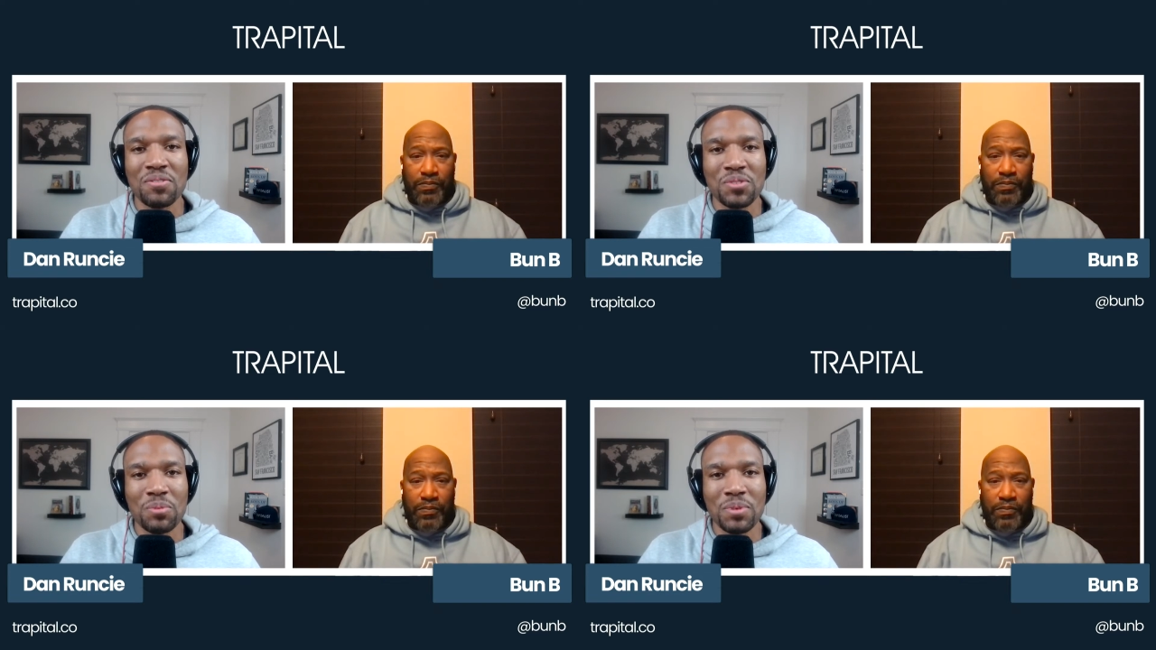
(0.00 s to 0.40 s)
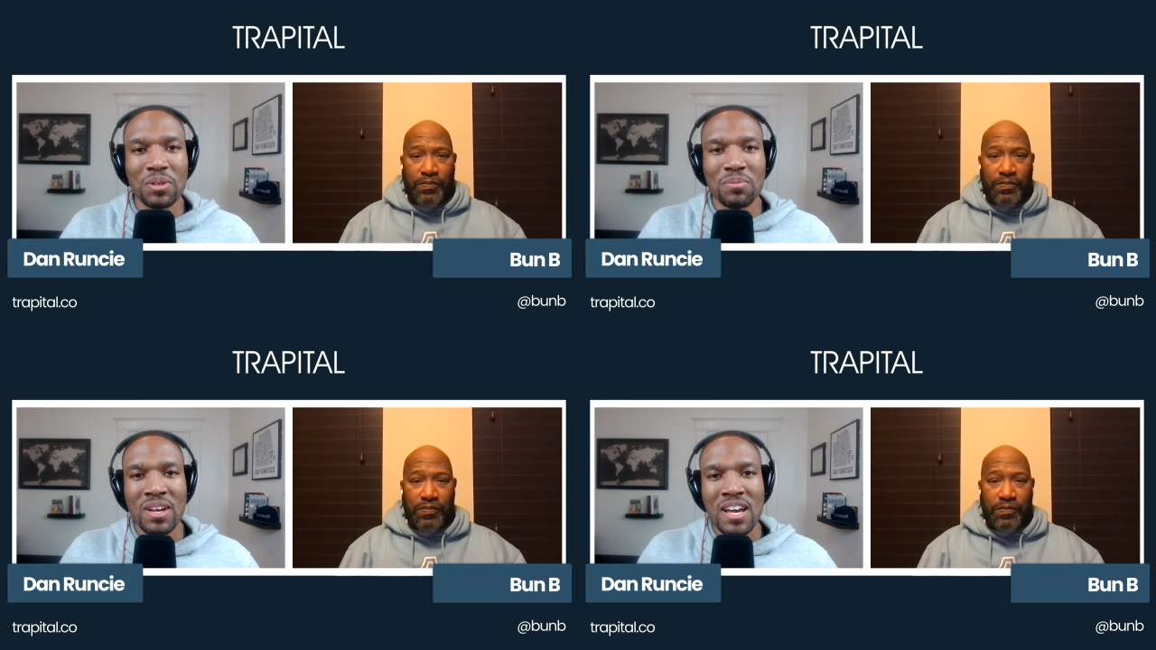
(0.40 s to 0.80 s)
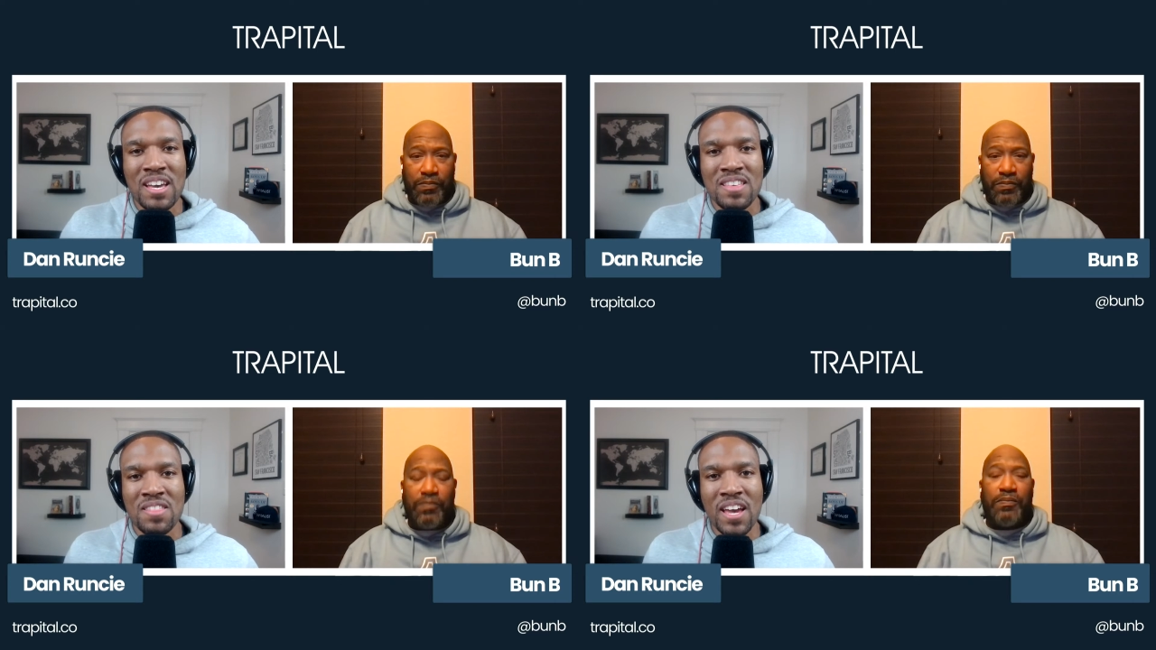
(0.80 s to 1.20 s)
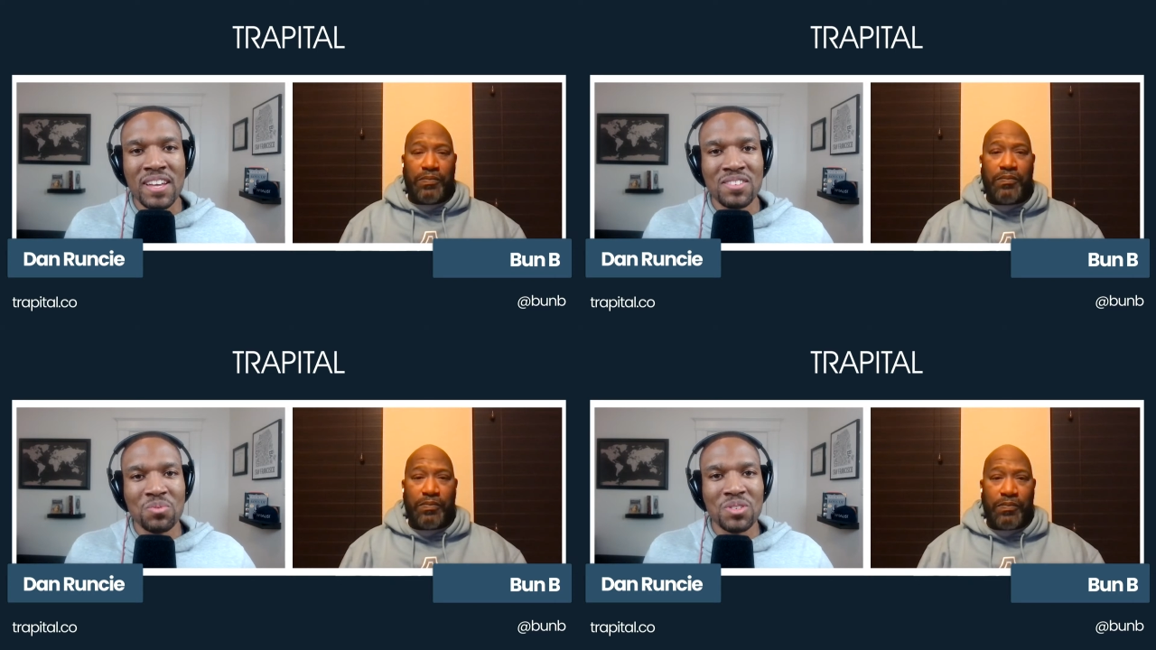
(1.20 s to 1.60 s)
Speaker 1: to flip them.
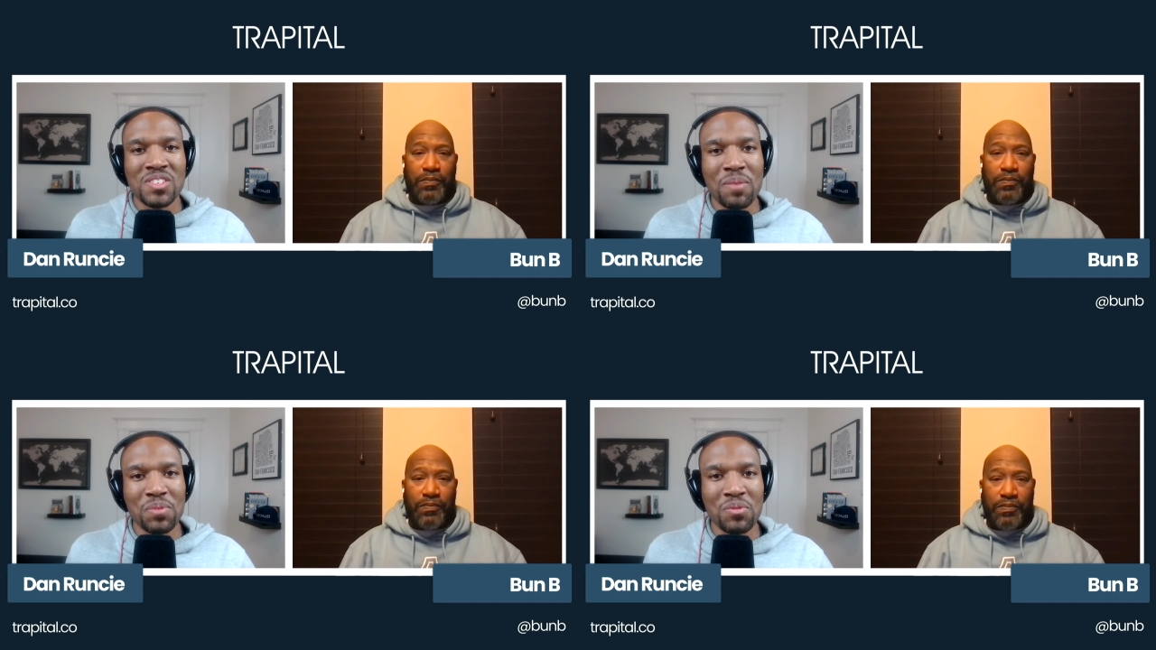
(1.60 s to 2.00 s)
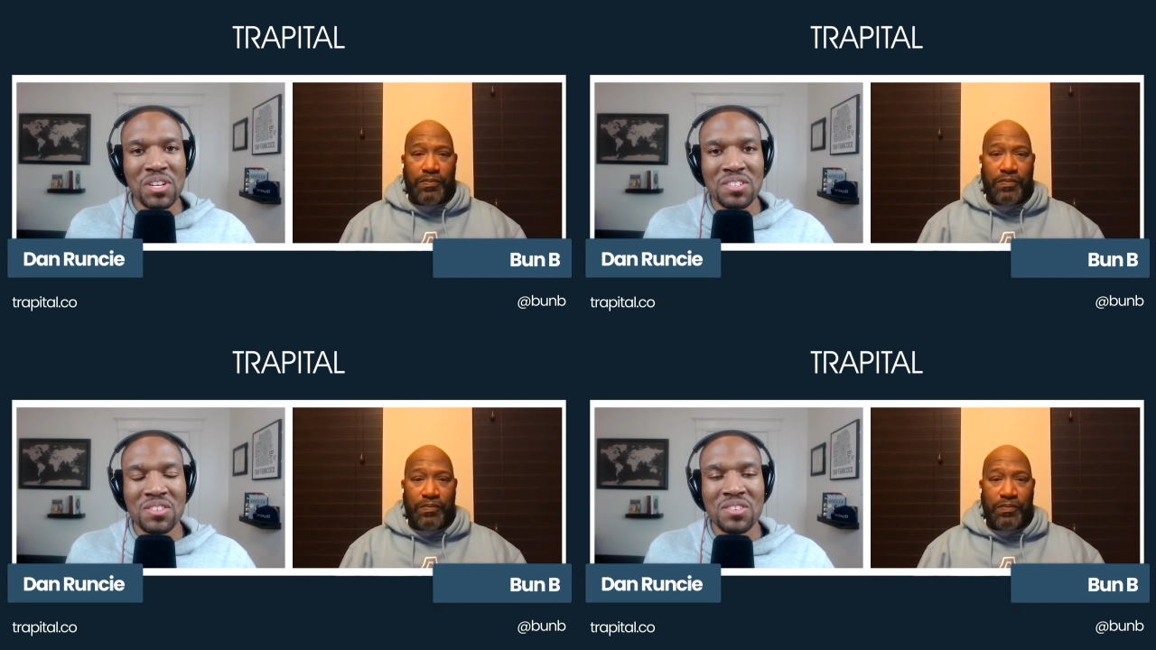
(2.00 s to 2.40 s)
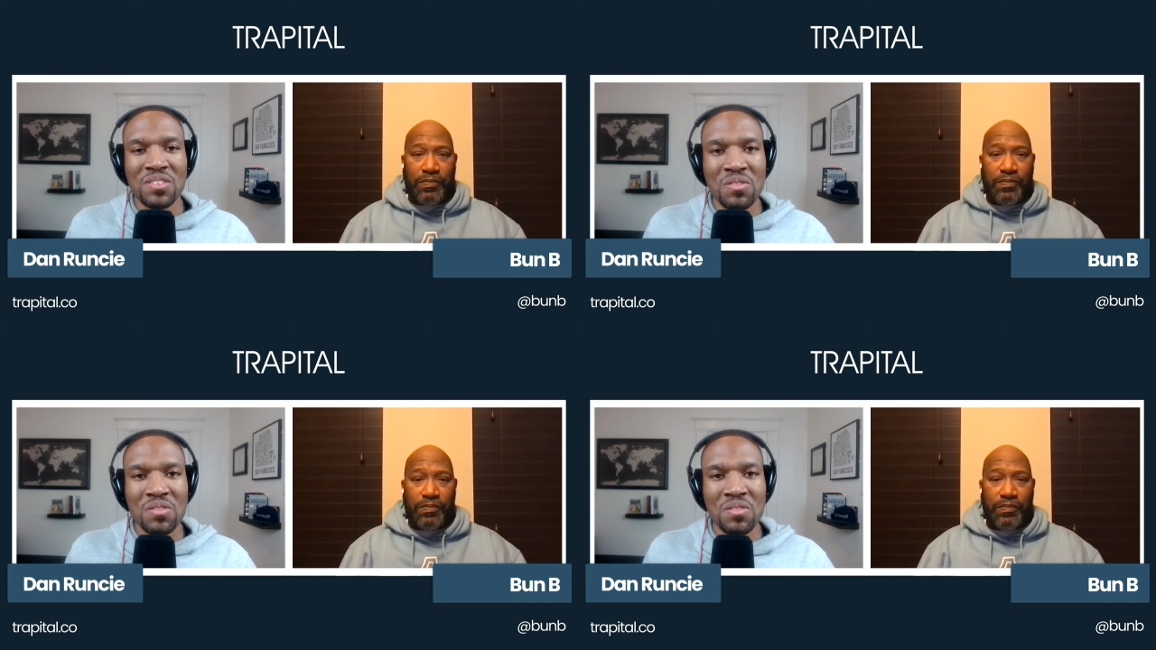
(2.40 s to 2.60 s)
that's what separates